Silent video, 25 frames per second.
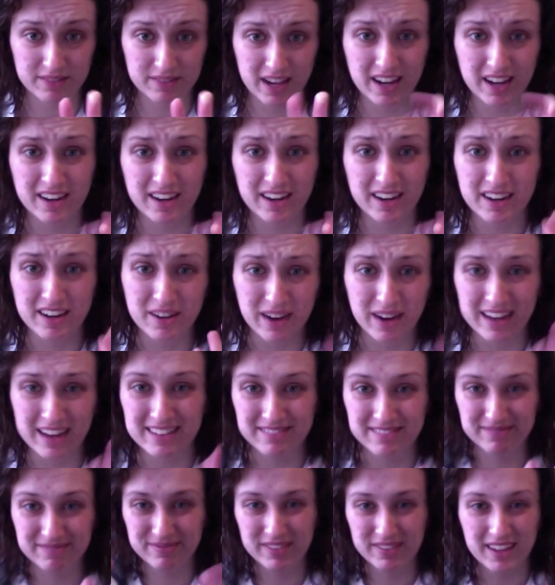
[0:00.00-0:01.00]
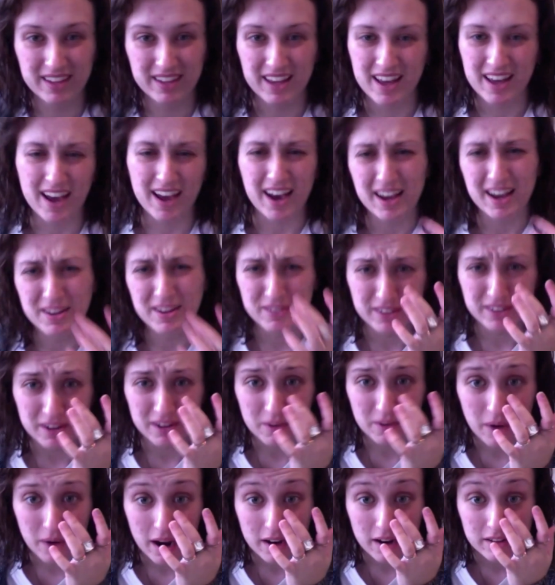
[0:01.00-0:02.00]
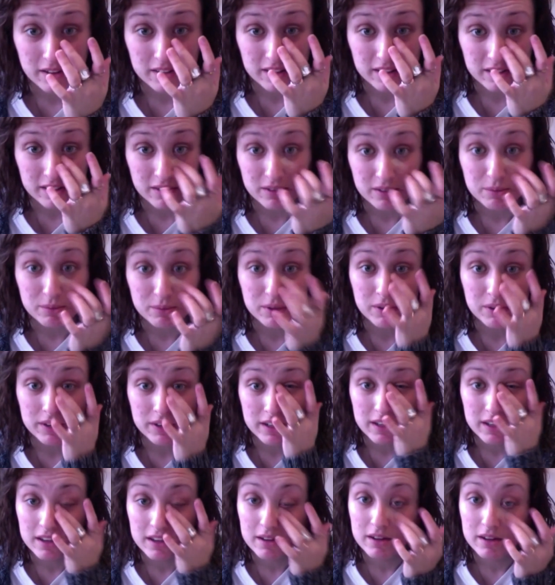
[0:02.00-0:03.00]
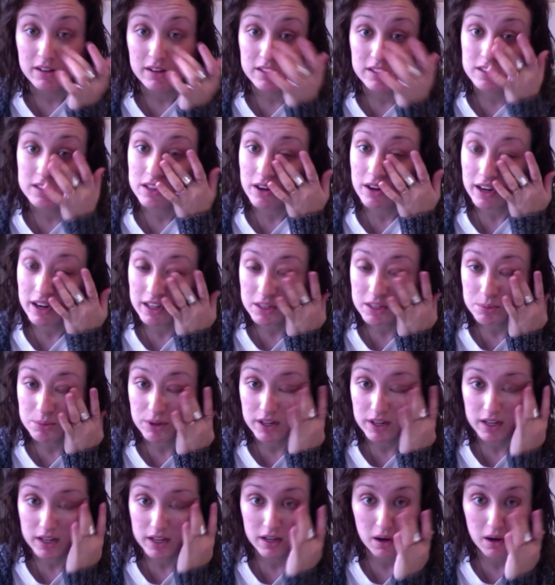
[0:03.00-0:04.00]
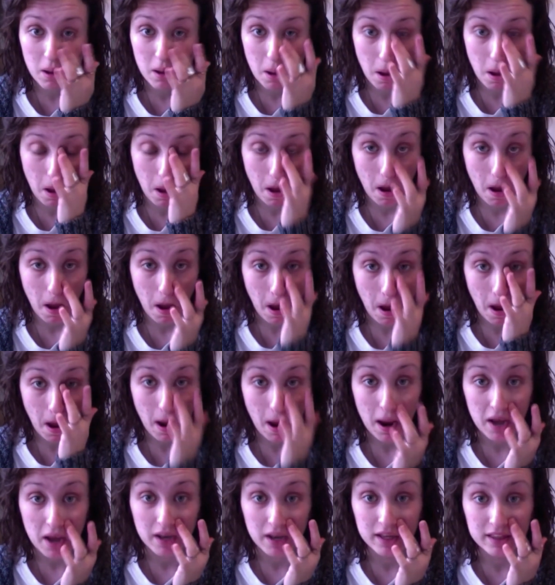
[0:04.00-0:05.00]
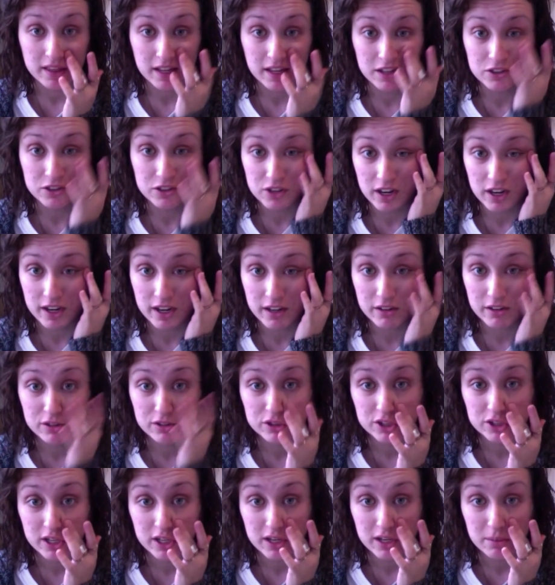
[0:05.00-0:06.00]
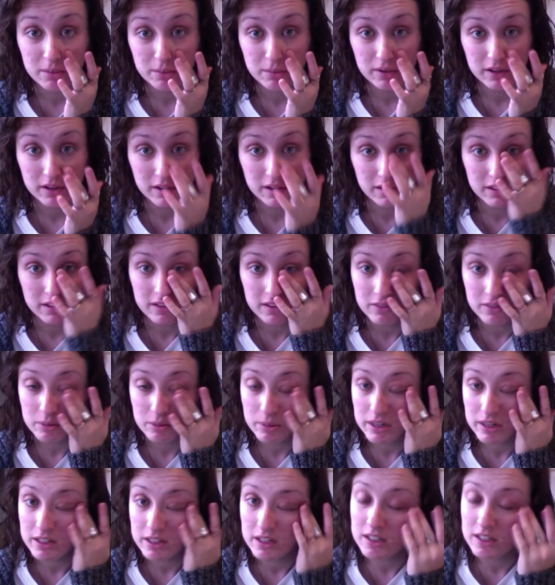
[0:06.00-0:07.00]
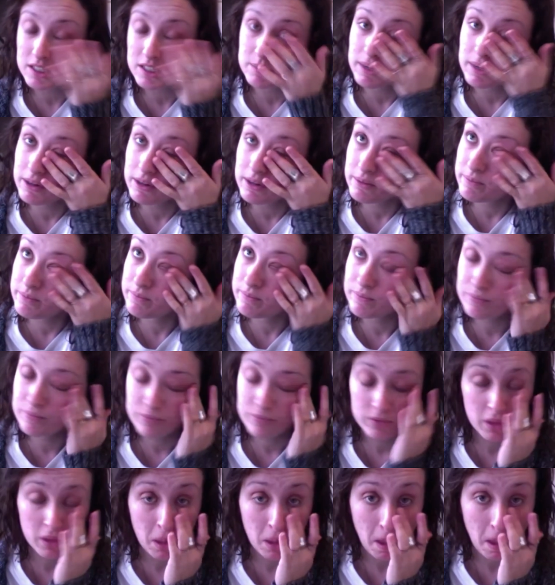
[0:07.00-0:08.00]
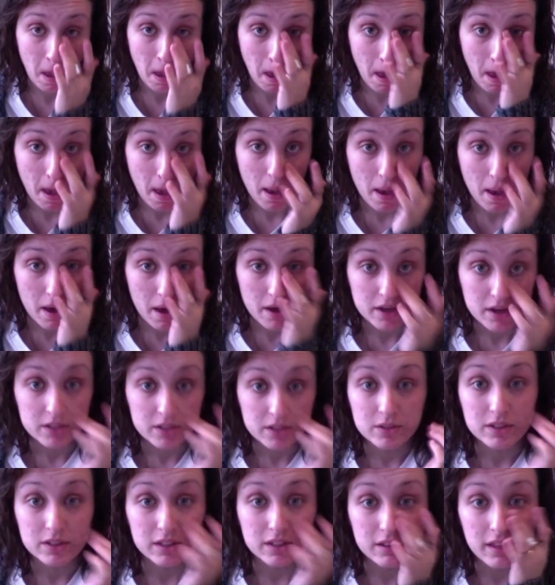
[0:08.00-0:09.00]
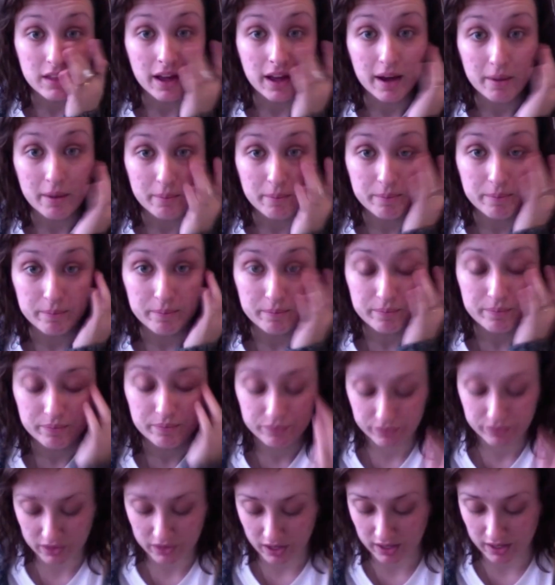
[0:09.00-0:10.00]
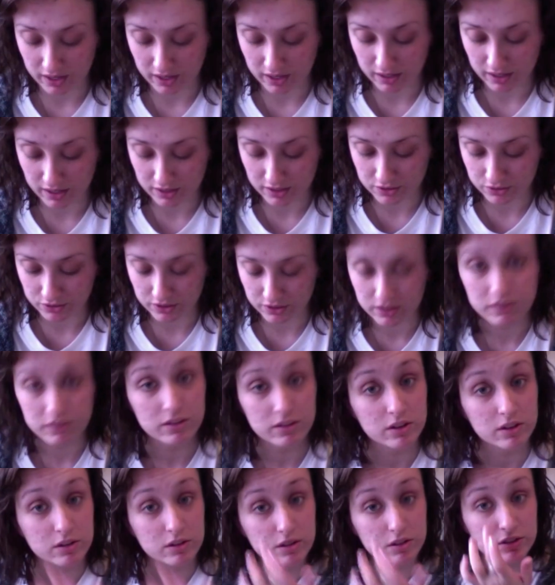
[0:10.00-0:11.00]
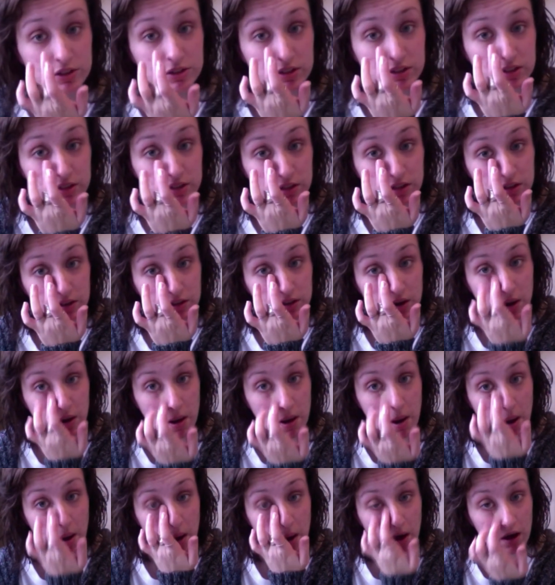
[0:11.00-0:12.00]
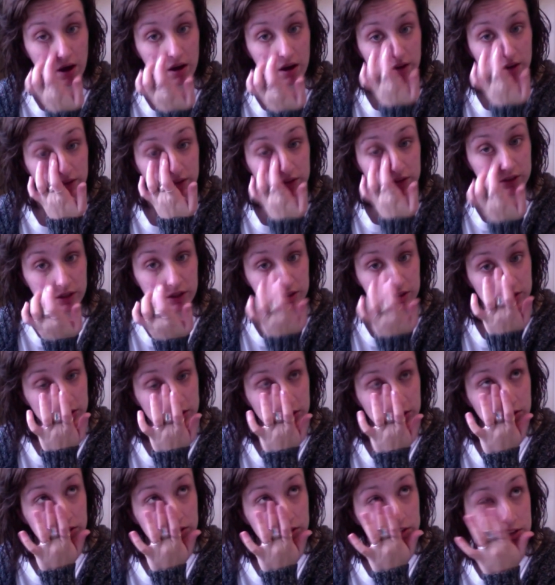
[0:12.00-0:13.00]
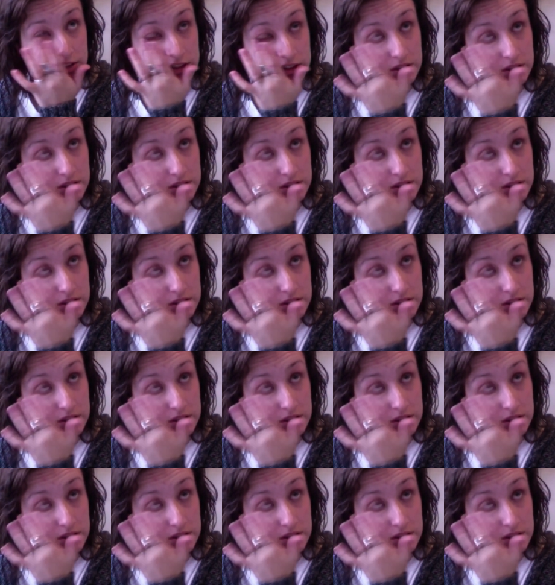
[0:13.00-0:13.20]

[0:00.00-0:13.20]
I don't know. I don't know. I don't really know what I'm doing. So I just put it in like that triangle shape, you know, that everybody talks about. So I do that, and it gets rid of those just awful dark circles.